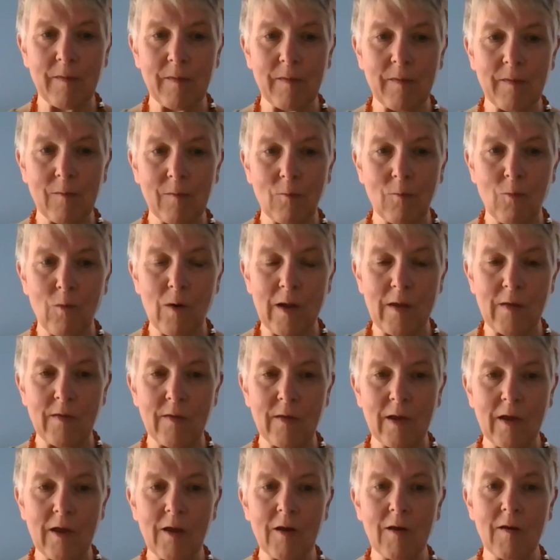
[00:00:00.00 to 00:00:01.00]
with
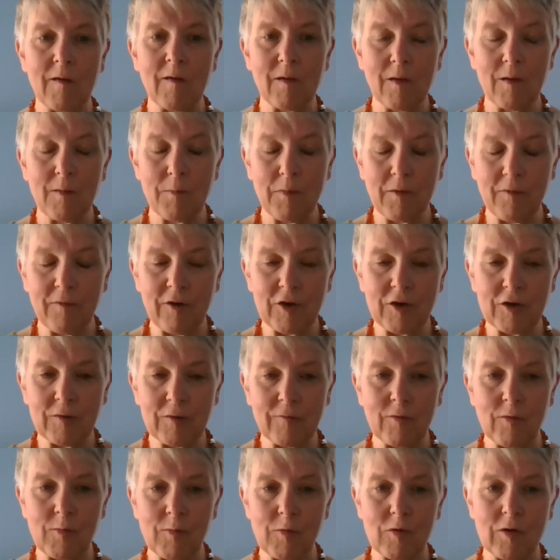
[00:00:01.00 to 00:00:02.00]
professional
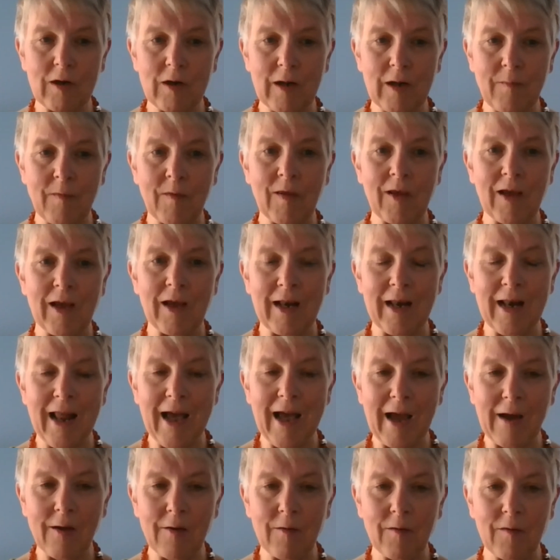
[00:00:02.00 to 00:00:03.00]
football clubs that
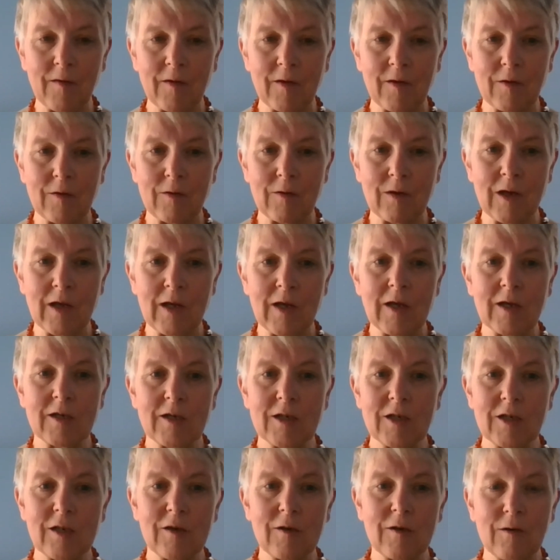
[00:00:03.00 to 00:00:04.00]
allows you
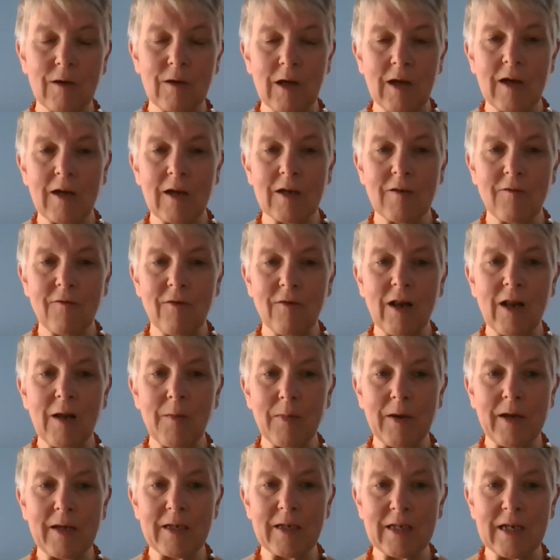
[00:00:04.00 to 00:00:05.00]
to develop
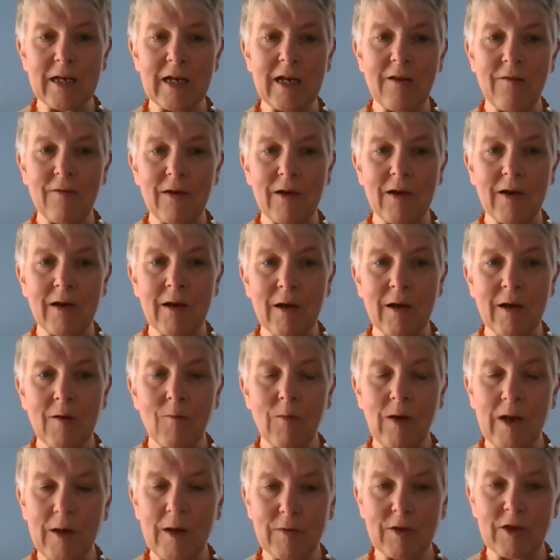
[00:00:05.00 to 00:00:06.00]
and deliver
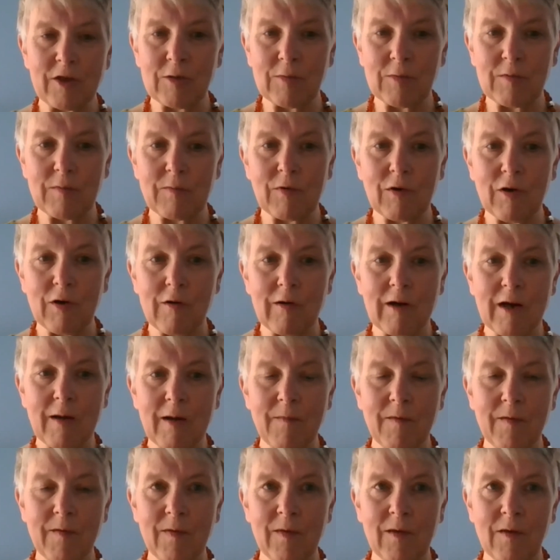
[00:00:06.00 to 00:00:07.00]
weight management
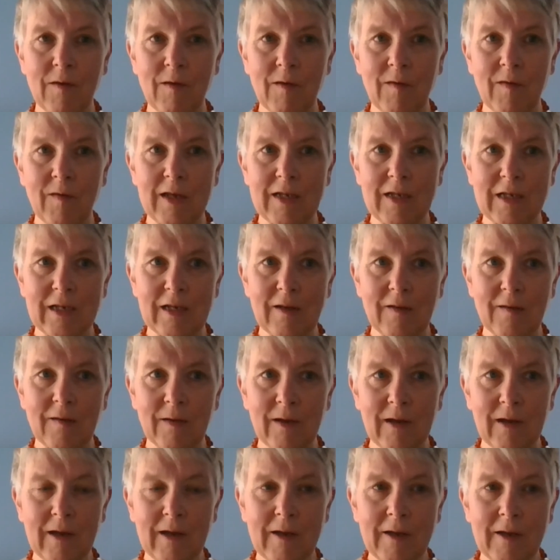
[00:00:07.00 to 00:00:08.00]
programs in those settings?
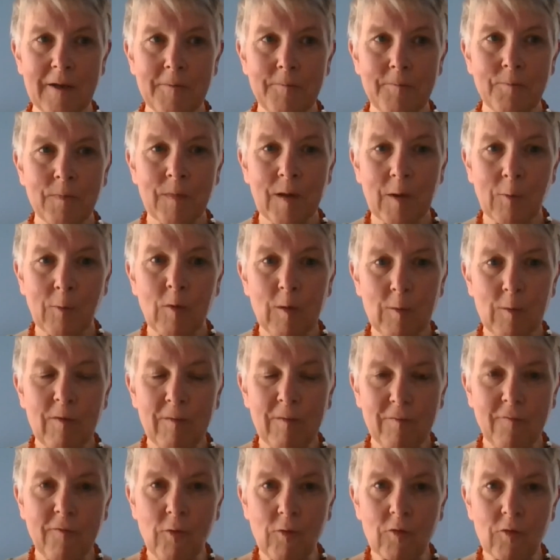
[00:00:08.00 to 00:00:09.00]
We were
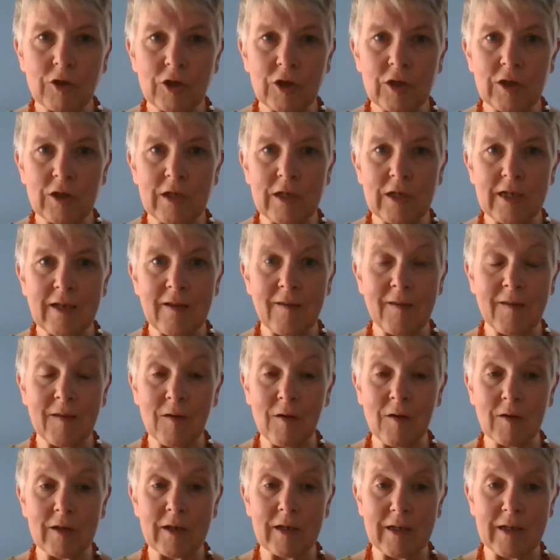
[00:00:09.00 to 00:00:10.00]
fortunate in
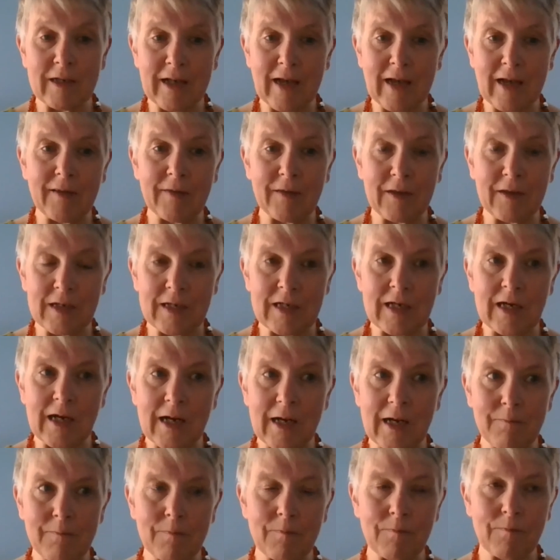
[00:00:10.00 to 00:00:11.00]
Scotland at the
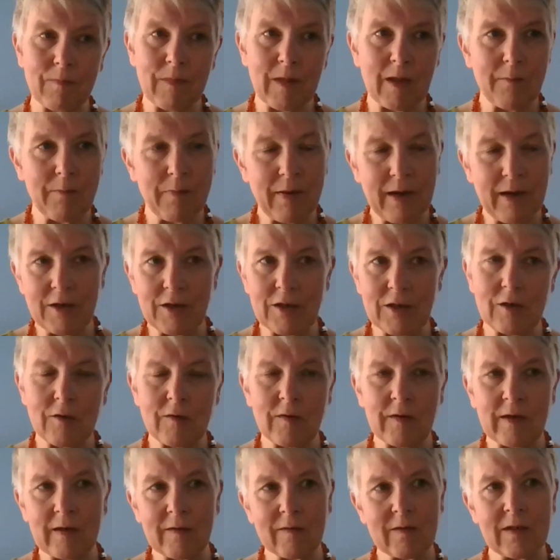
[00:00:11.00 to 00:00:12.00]
time, about
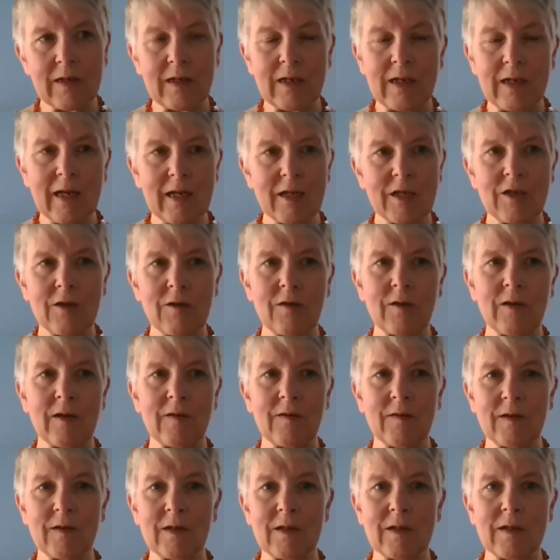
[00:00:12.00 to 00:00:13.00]
2008,
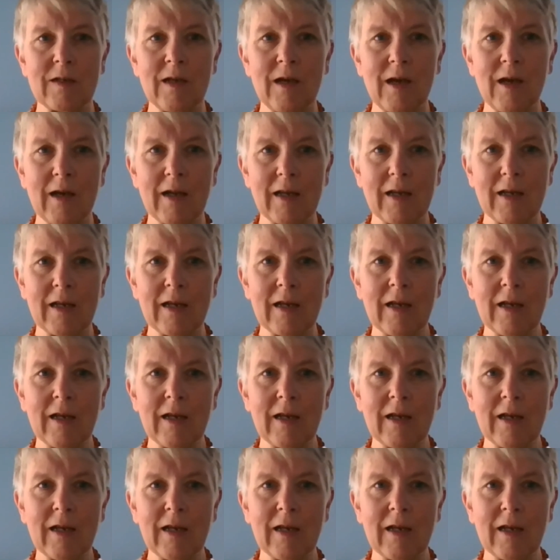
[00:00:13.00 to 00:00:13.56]
2009,